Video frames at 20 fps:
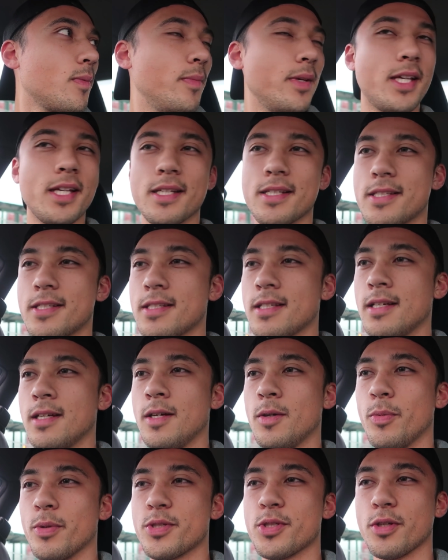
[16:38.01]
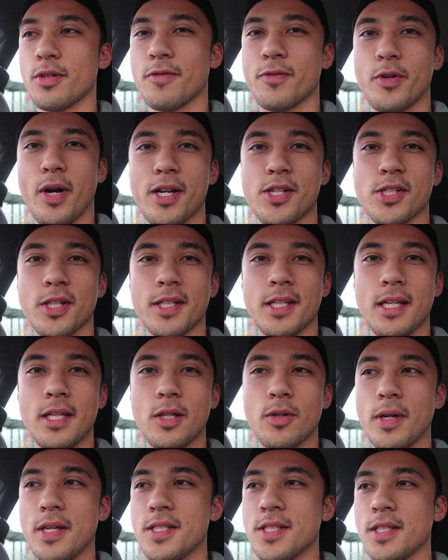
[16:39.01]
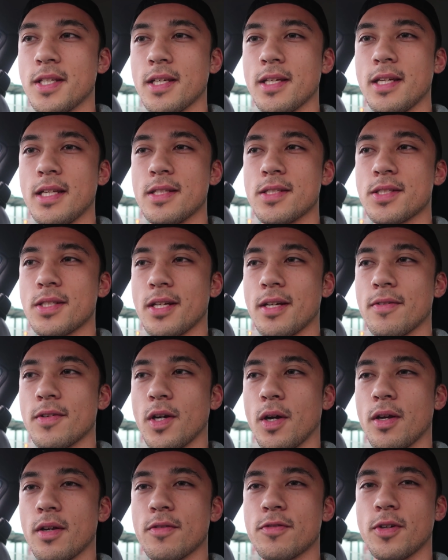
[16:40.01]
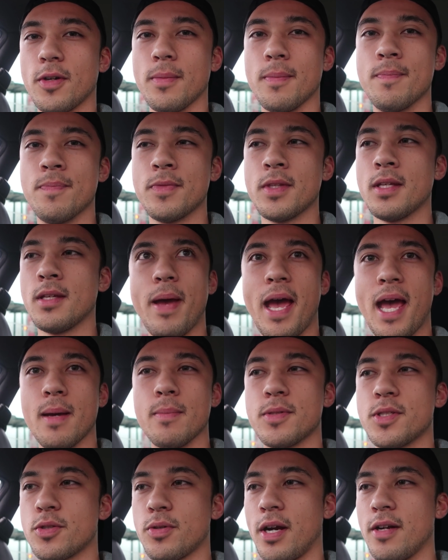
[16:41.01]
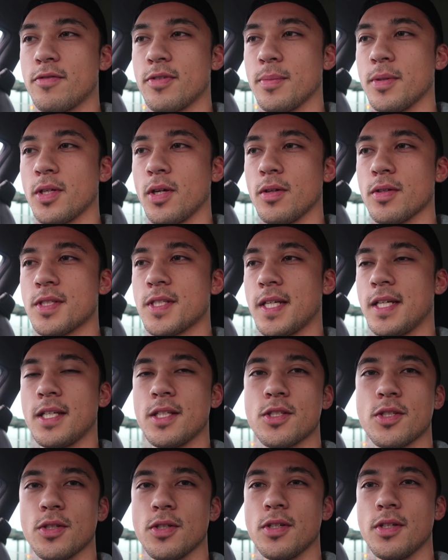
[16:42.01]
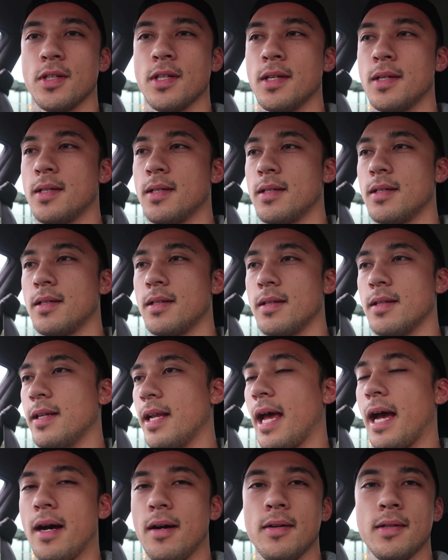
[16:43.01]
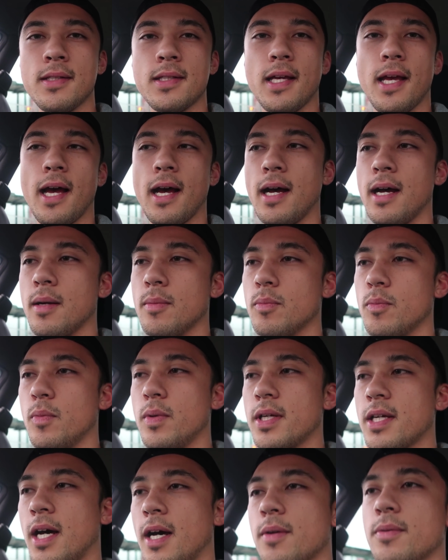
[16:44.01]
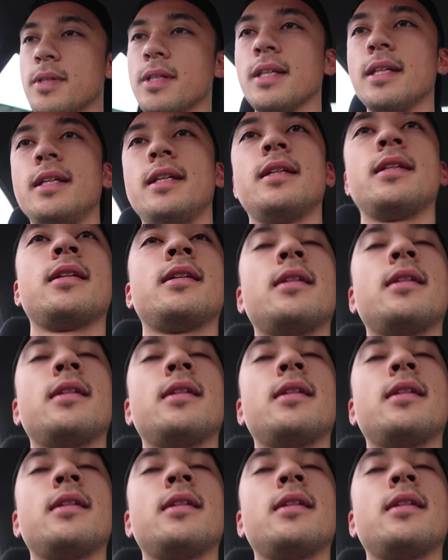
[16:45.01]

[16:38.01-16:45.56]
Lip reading: because we're sort of gradually increasing it instead of going from bam straight from the old setting to now. We can't really